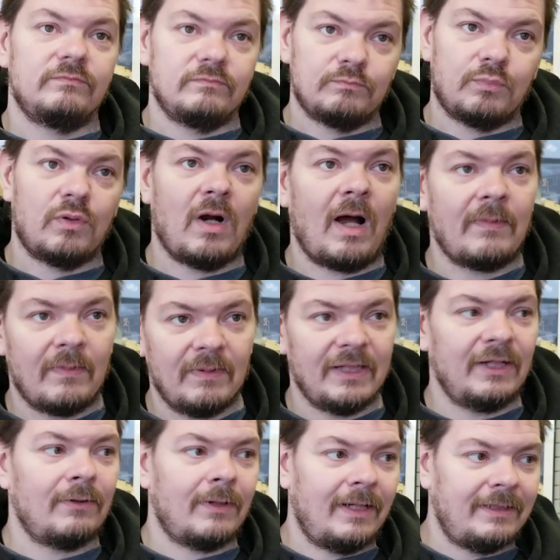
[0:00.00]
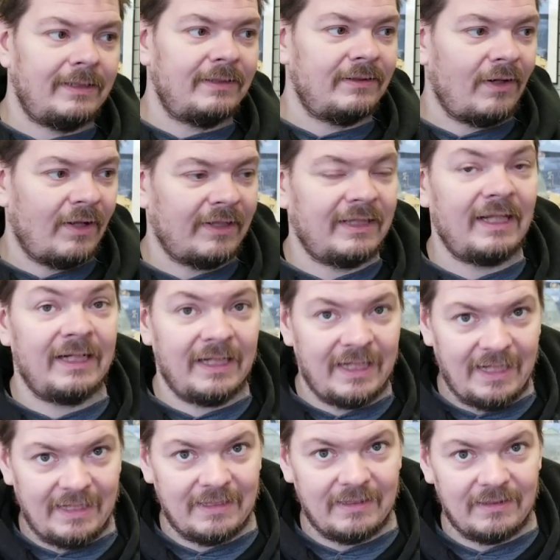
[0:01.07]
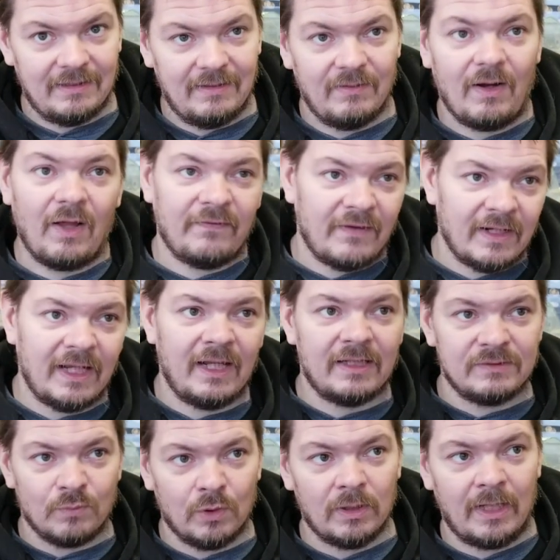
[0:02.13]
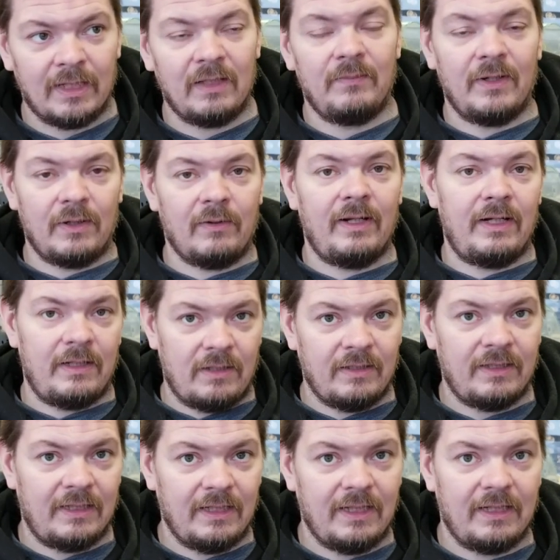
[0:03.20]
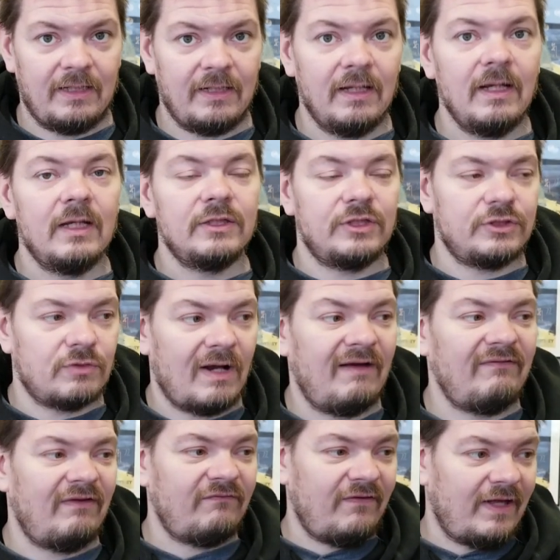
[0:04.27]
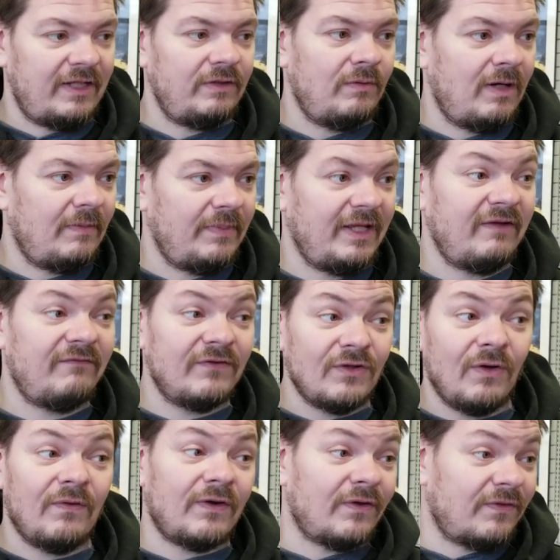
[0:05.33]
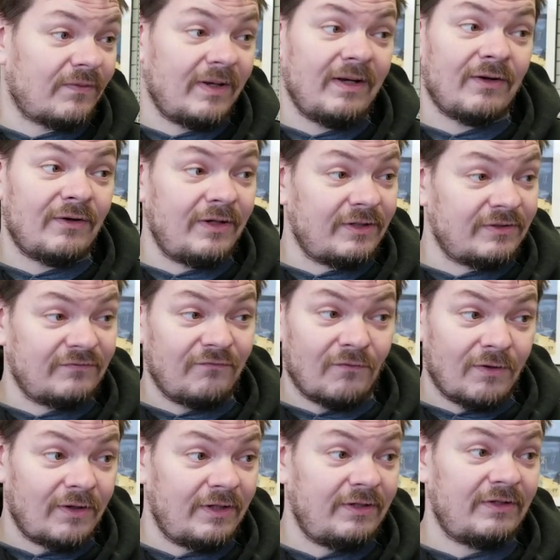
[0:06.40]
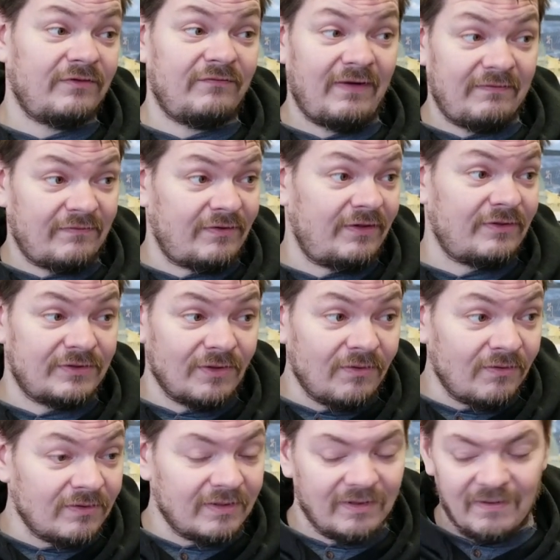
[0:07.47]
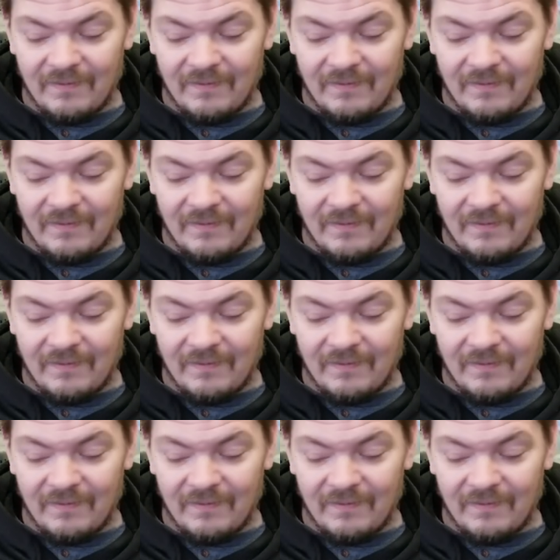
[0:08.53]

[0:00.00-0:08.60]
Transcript: probably graded and authenticated. Authenticated is more likely, but graded and authenticated to drive that value up. Even though they're 300 years, 400 years, 500 years old,